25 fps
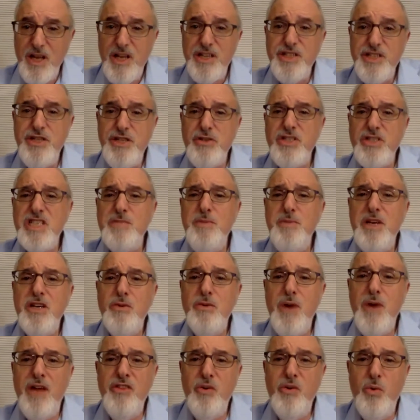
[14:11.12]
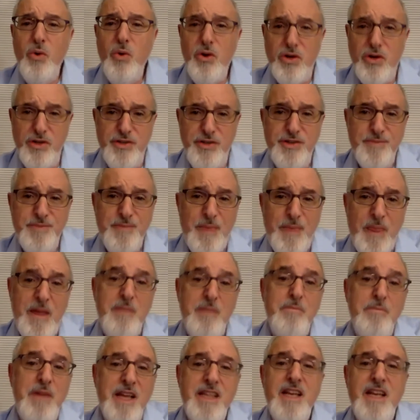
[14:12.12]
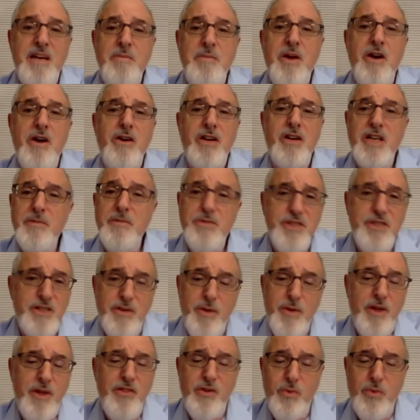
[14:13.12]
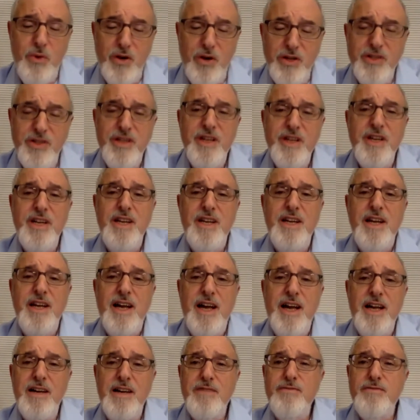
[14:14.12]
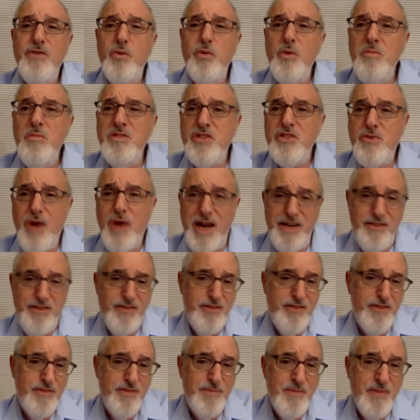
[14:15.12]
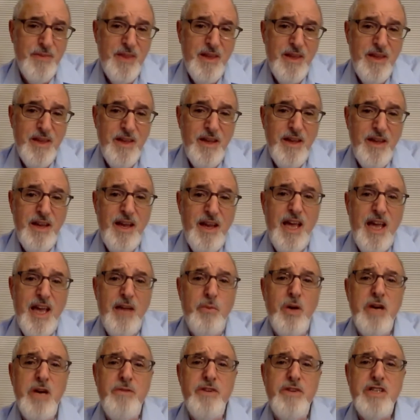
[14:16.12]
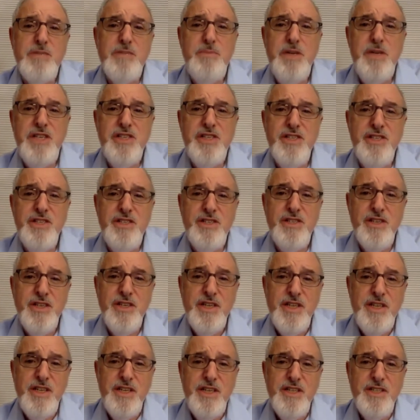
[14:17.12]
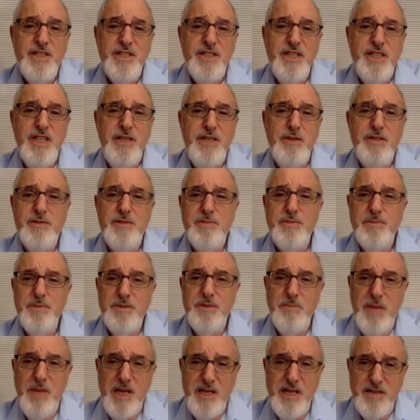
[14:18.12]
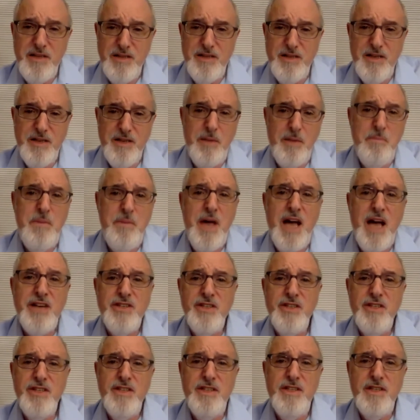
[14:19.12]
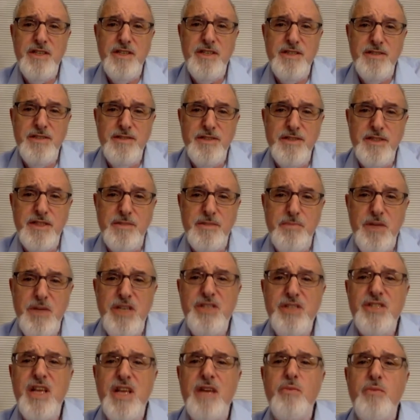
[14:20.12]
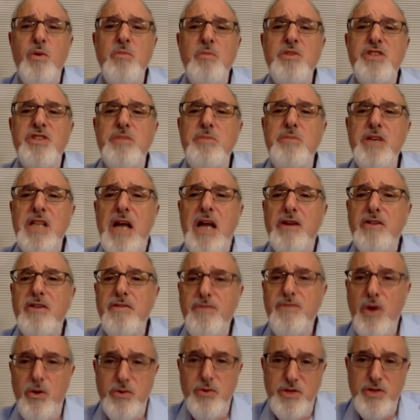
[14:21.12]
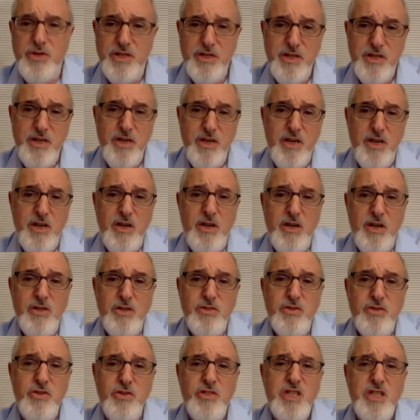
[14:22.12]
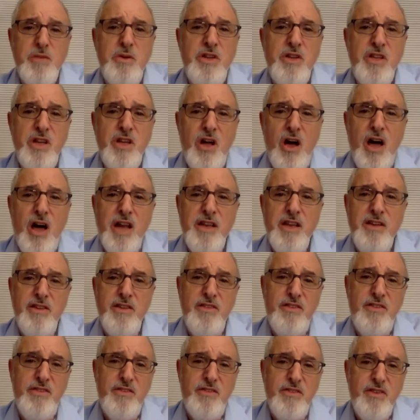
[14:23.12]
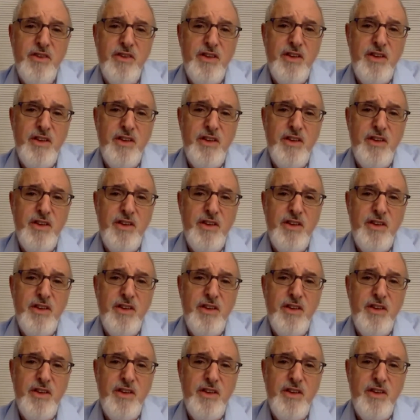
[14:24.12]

She used to speak around the world, mainly in America, but around the world uh, for women's rights. At one of her speeches, she made an impassioned uh, speech that women should be allowed to vote. So someone in the audience